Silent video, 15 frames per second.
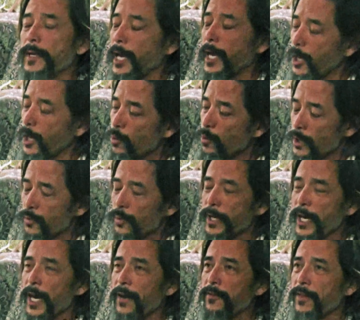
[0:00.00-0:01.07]
and once
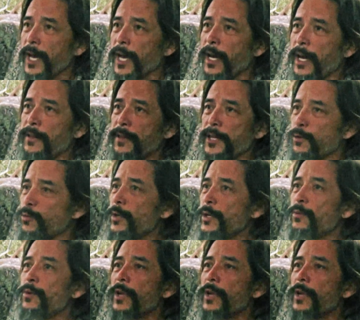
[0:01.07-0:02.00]
we have that, then we